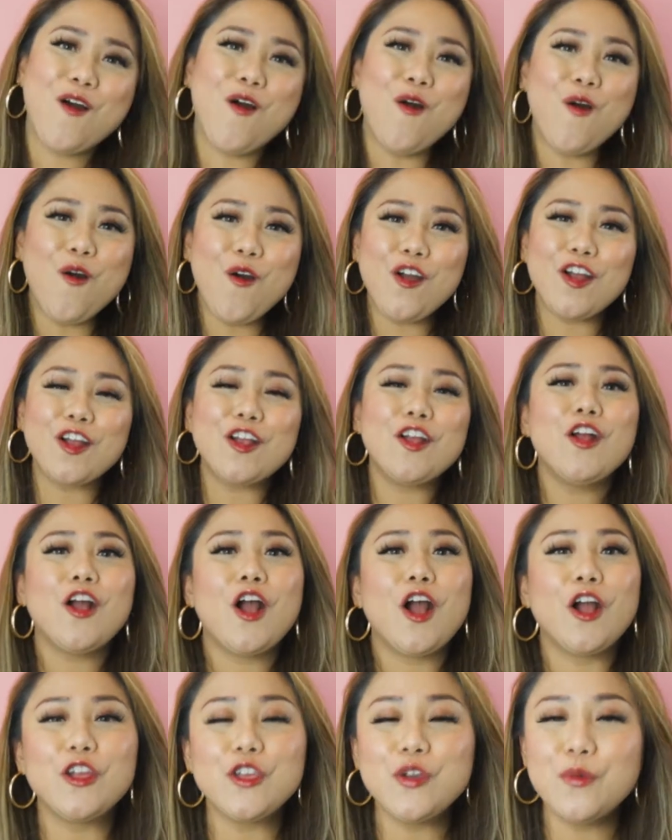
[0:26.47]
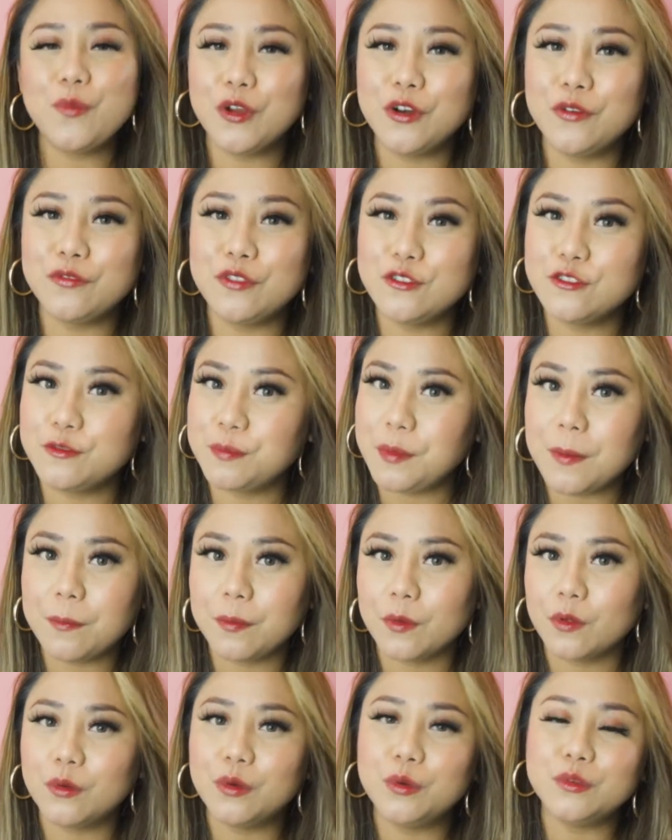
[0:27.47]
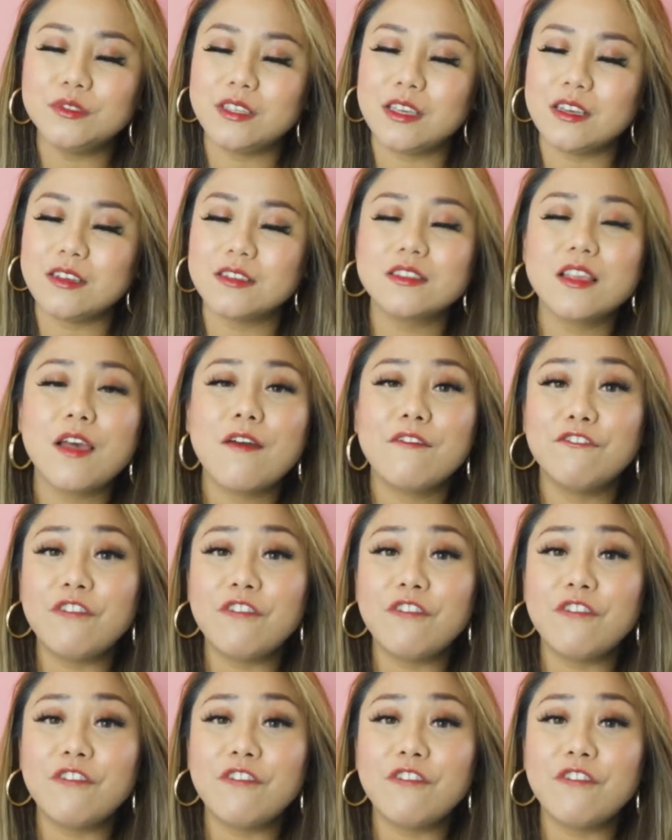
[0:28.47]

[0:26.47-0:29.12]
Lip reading: Or are you one of those people who takes